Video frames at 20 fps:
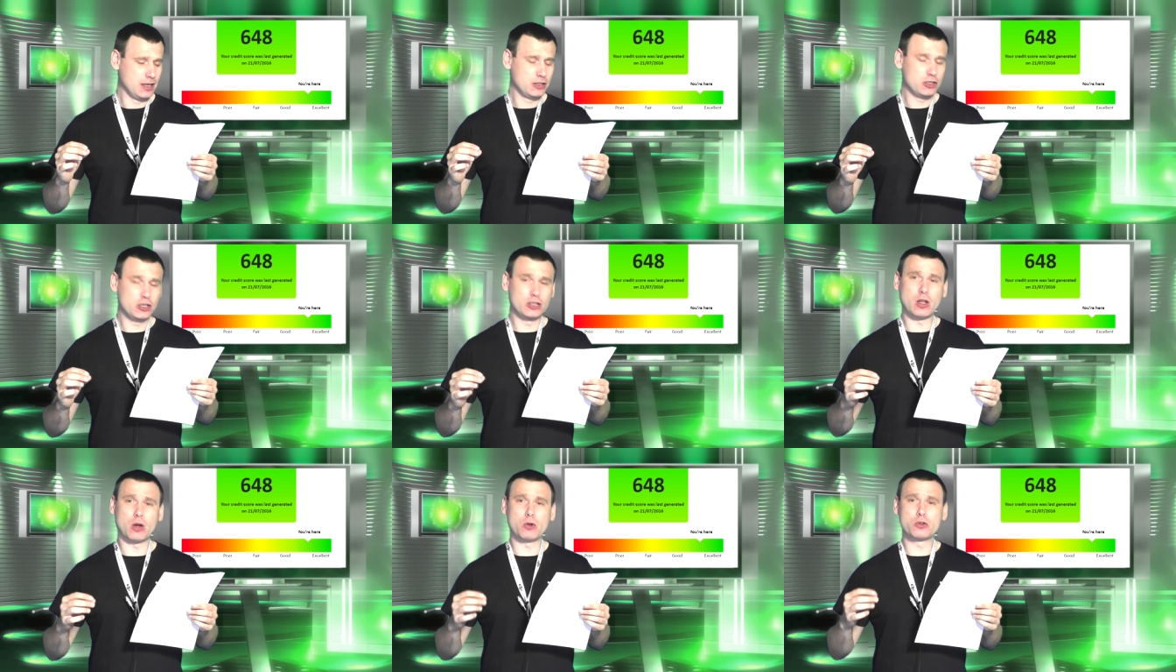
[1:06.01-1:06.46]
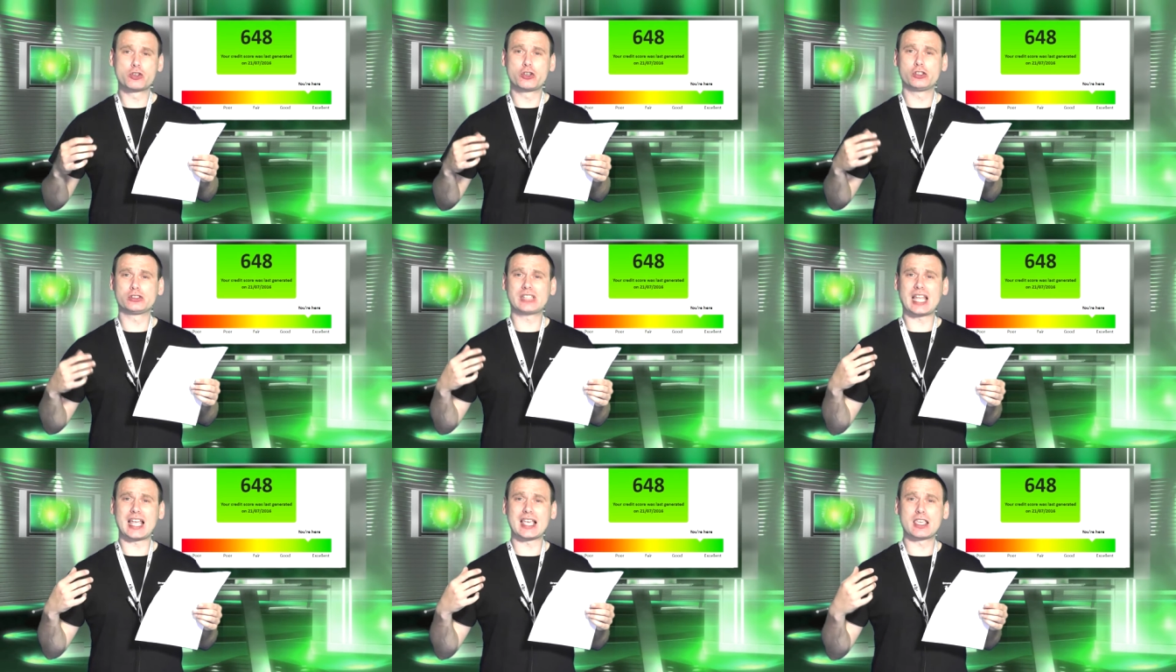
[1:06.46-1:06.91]
You know,
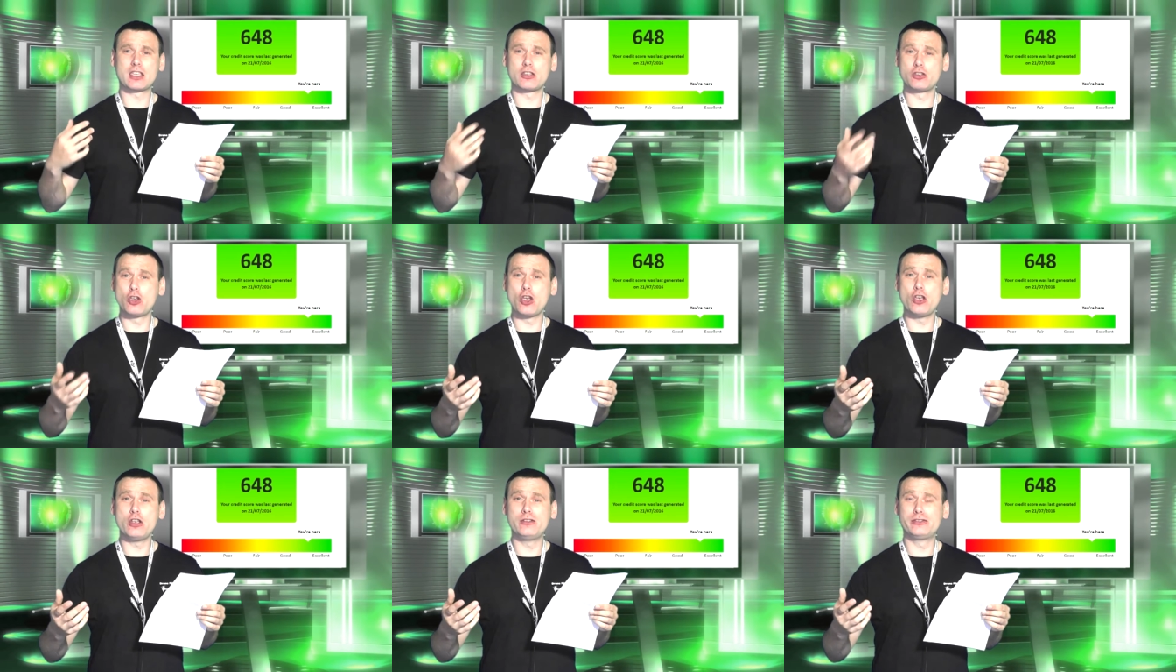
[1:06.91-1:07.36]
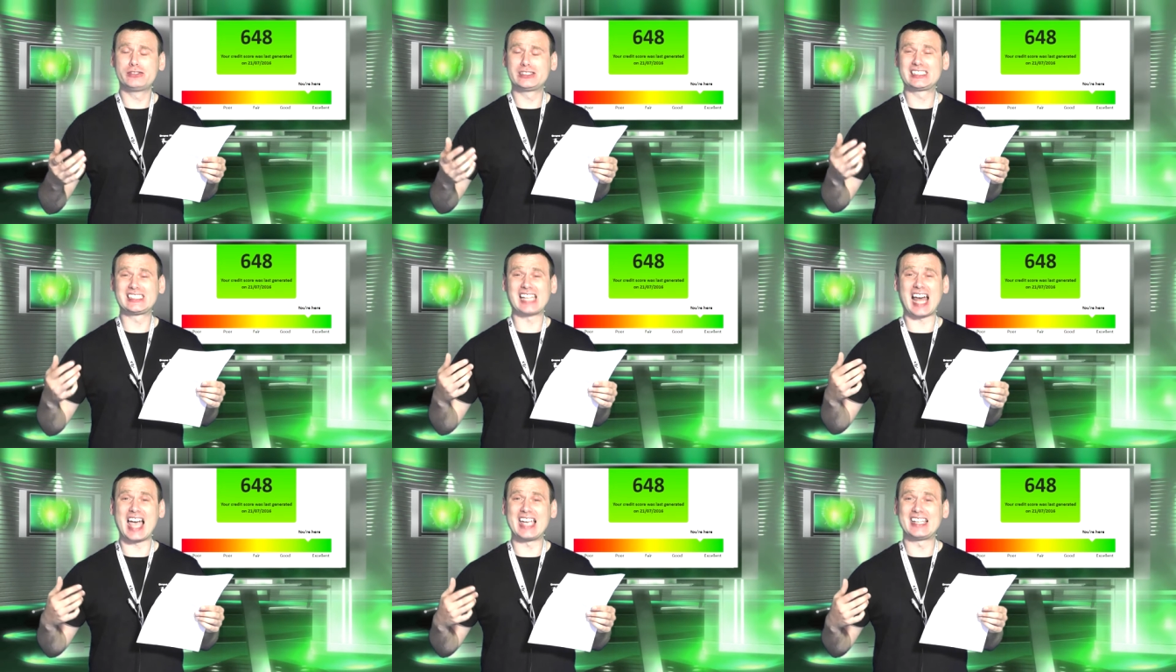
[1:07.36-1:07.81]
just like you
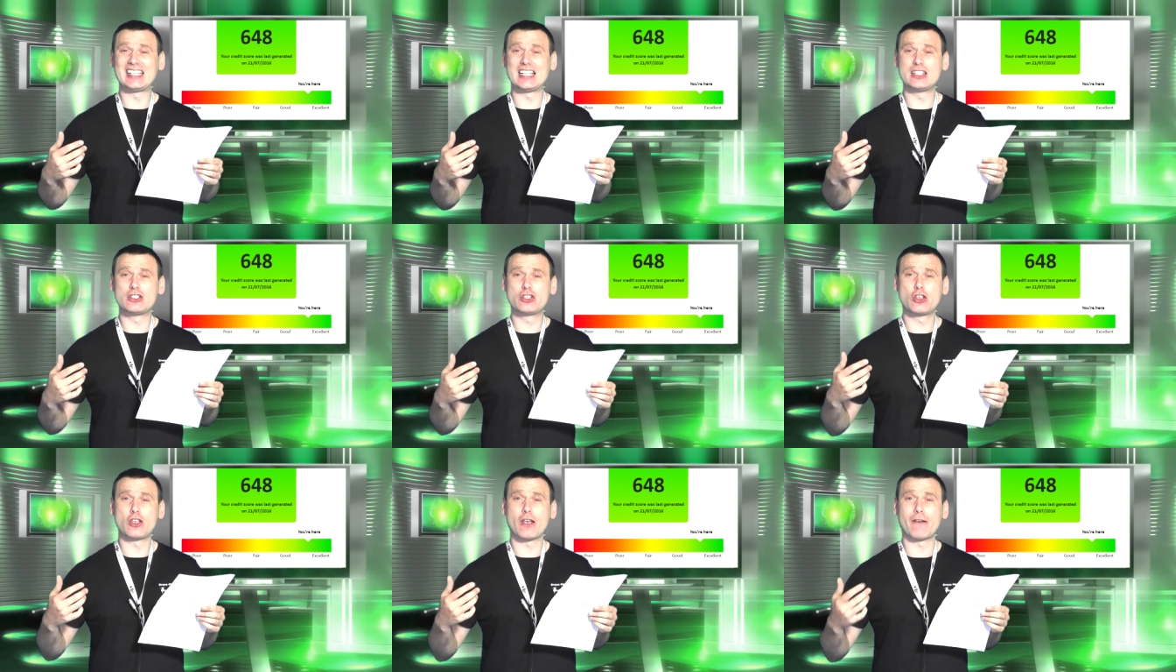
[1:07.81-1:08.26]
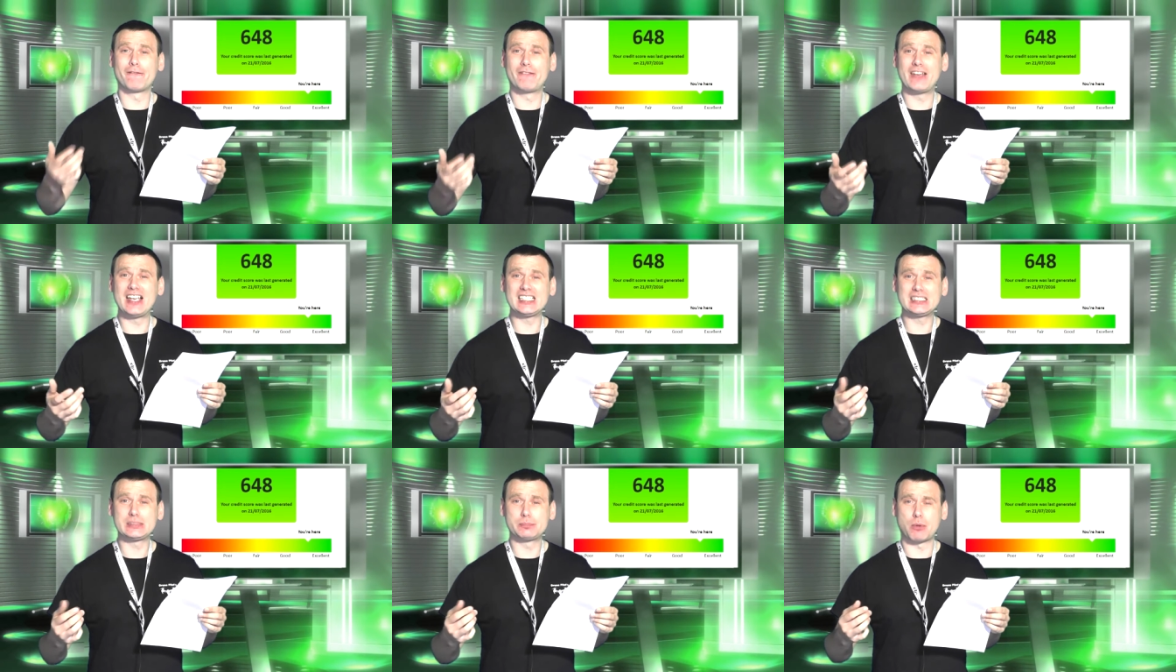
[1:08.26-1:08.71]
sign into your
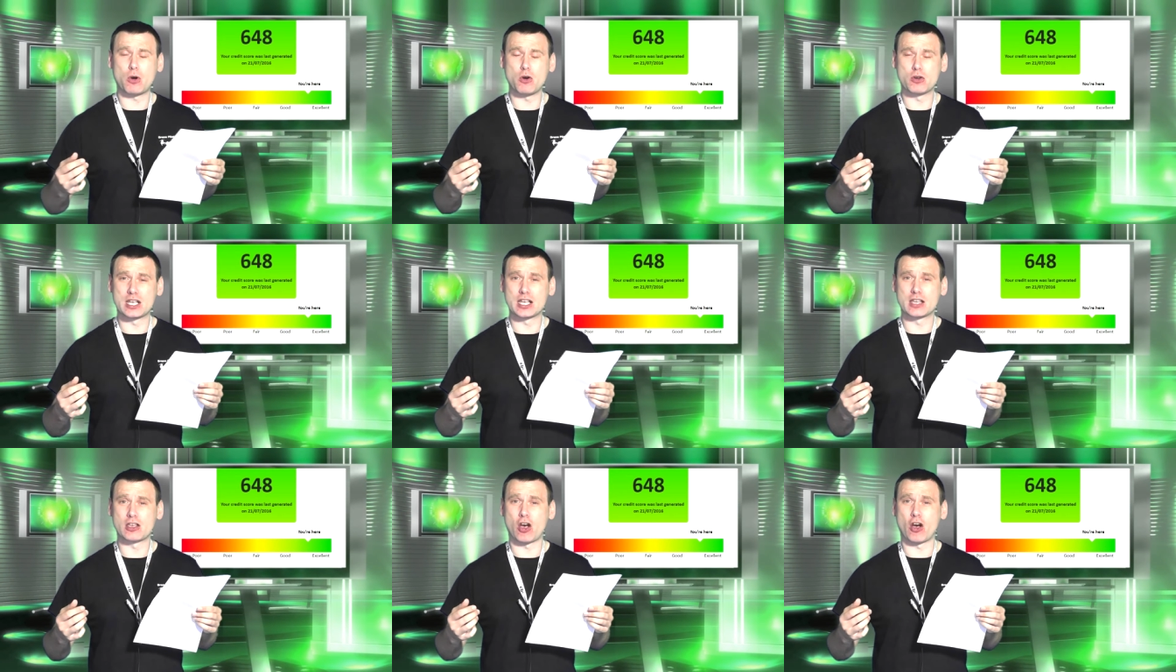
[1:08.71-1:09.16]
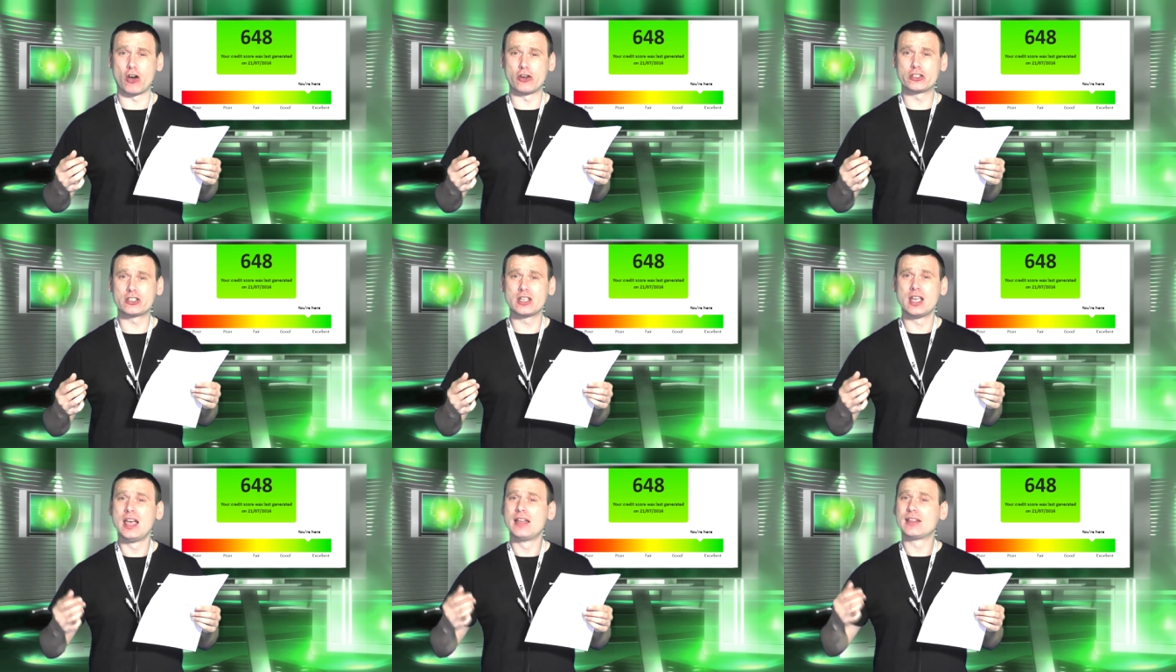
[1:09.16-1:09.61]
Facebook account,